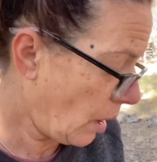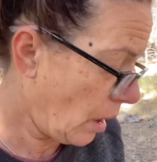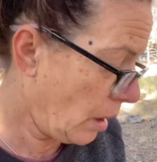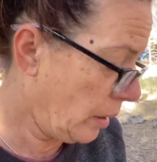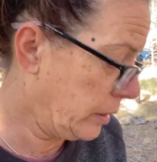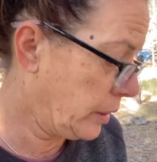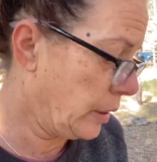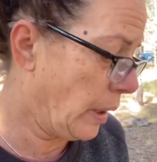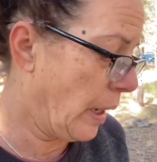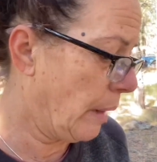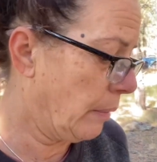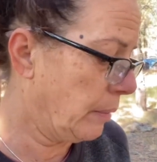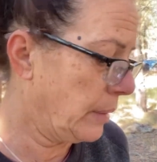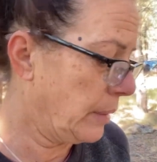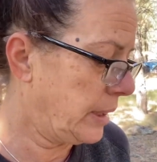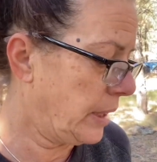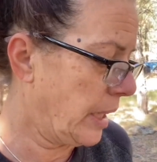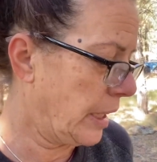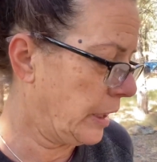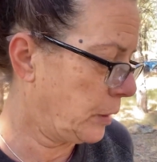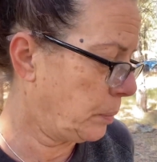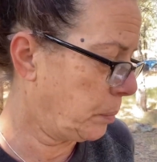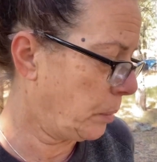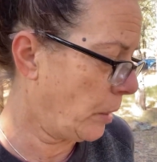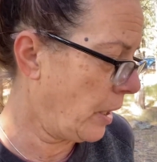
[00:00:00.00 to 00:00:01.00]
so I was
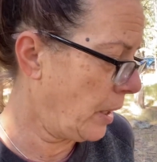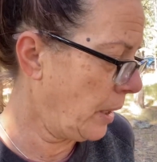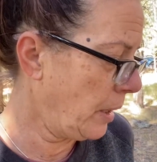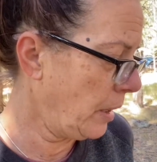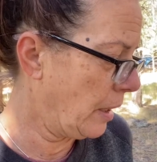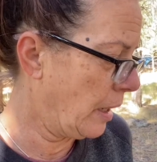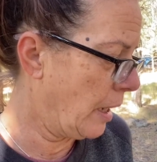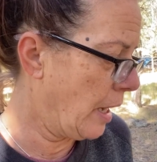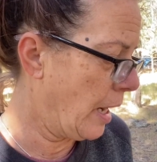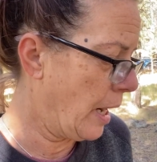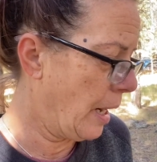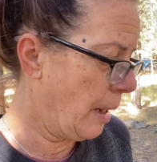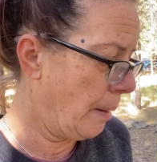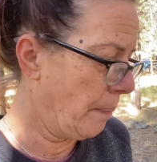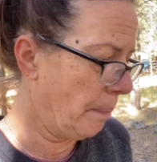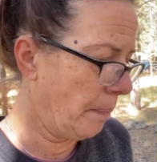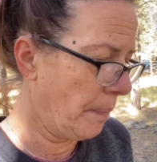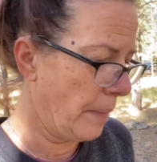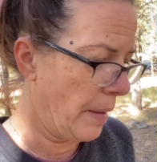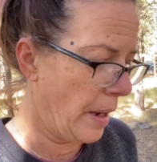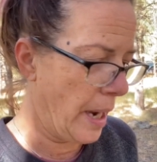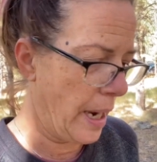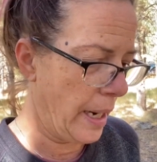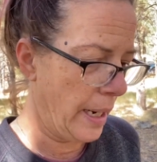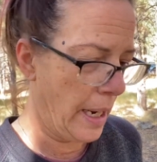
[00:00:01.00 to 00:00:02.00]
desperate. Um,
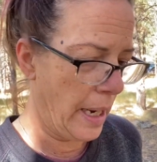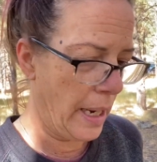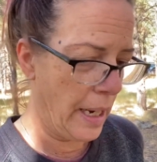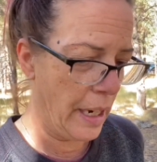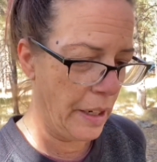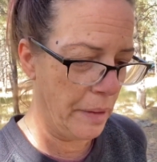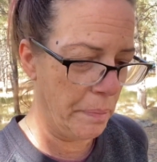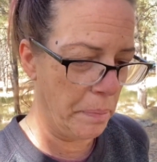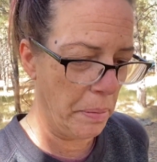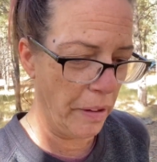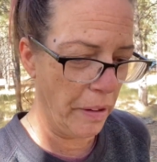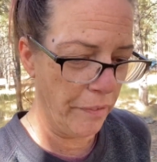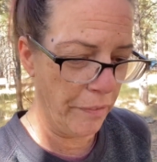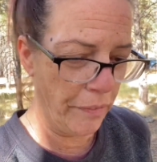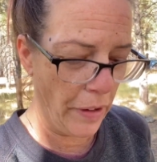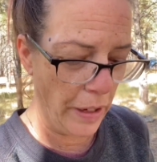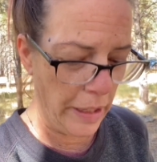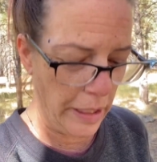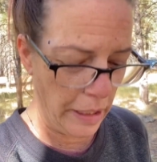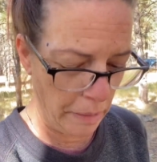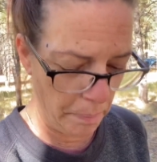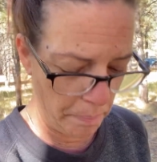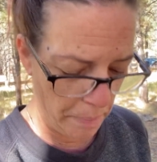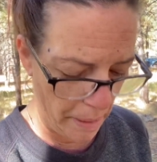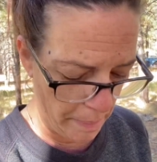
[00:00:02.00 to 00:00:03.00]
I had been
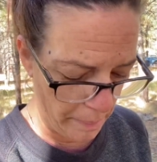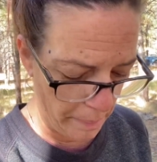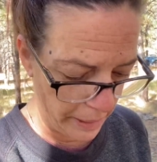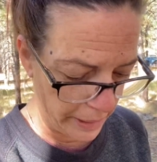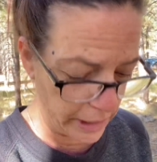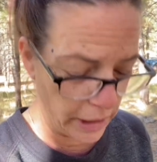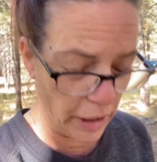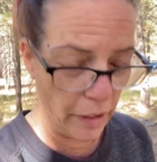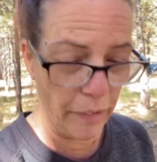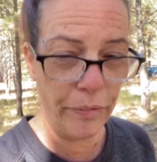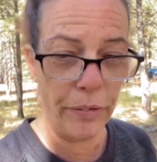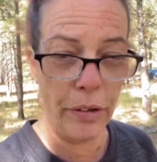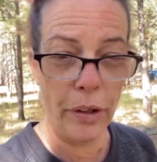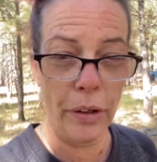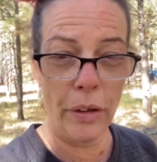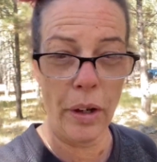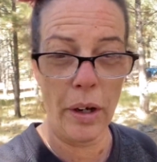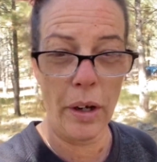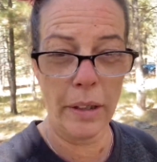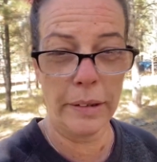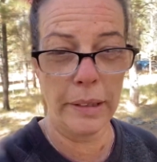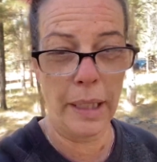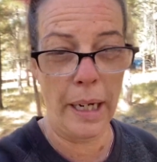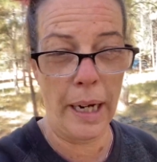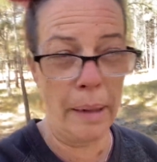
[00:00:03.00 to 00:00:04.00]
fighting by myself for a
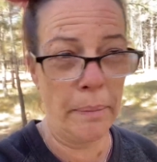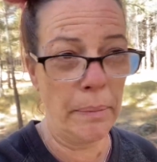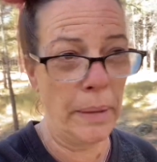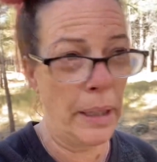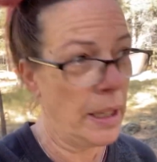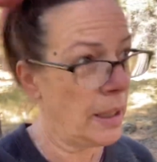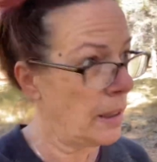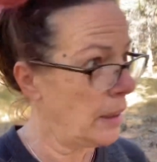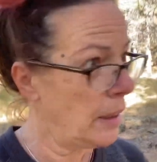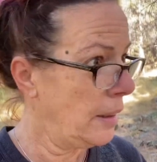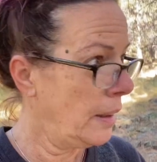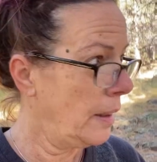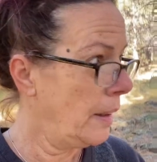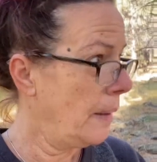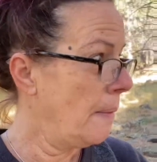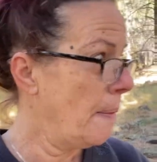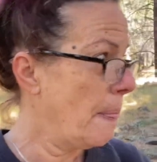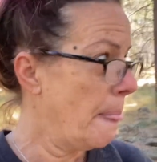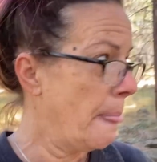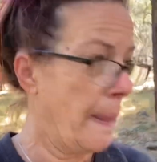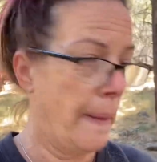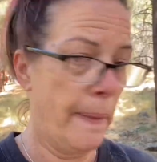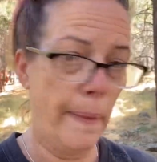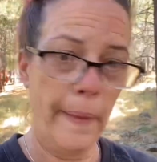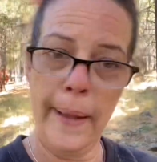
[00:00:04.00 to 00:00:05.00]
long time.
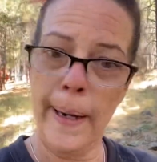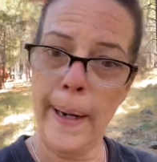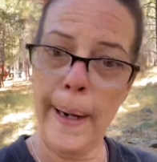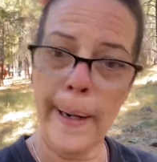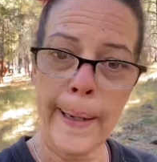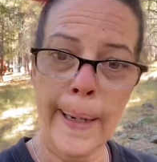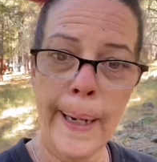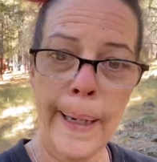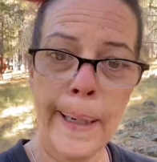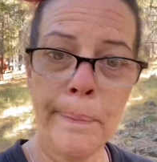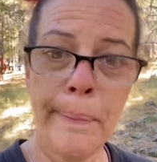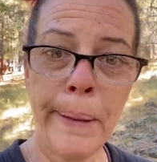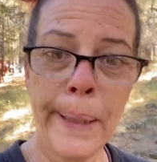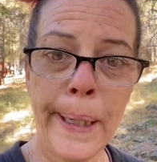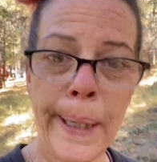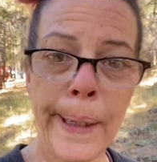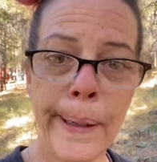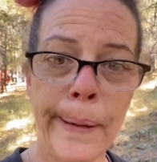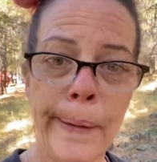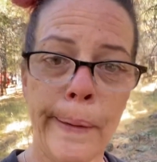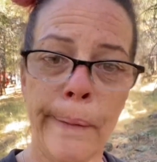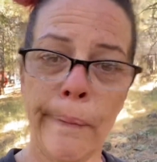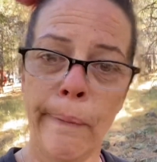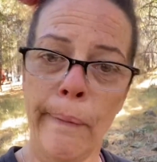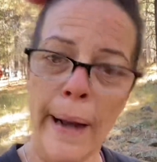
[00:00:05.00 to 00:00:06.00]
And then I came
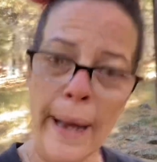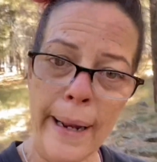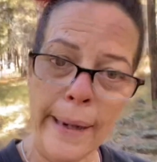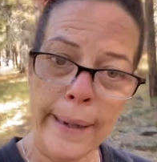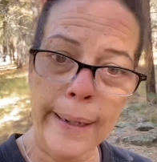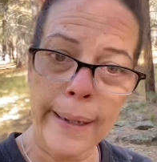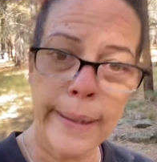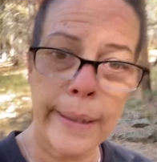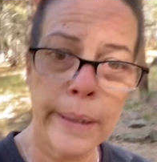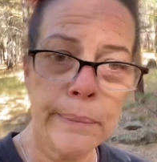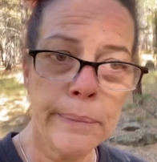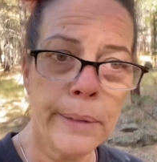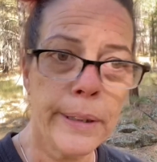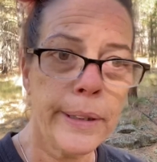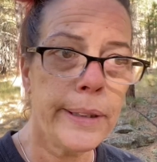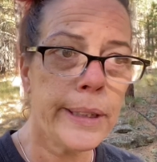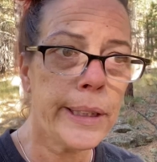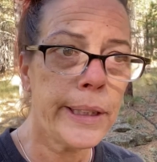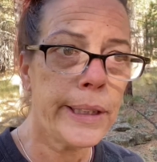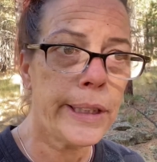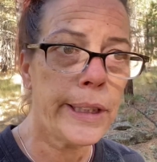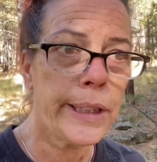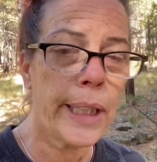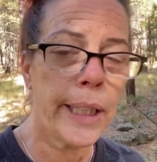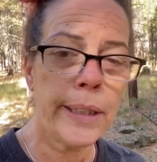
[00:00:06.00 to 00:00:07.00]
here. Why did I come to
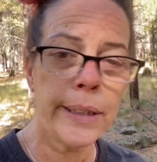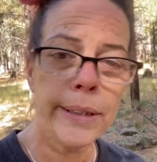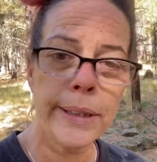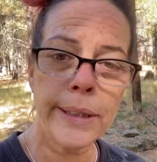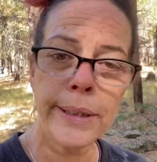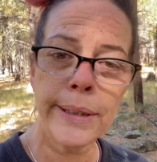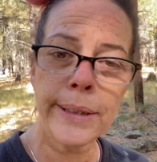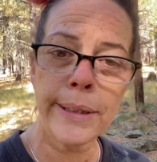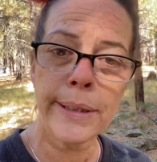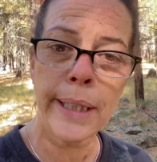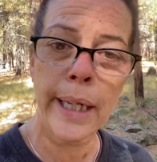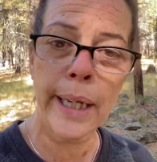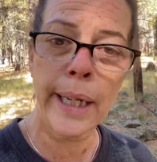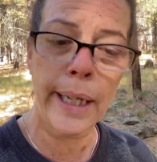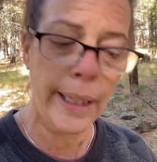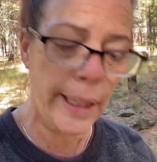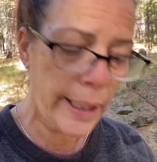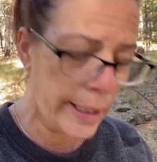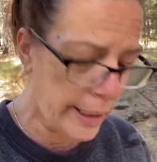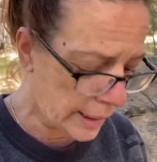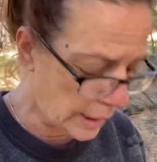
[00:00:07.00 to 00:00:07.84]
this channel, you say?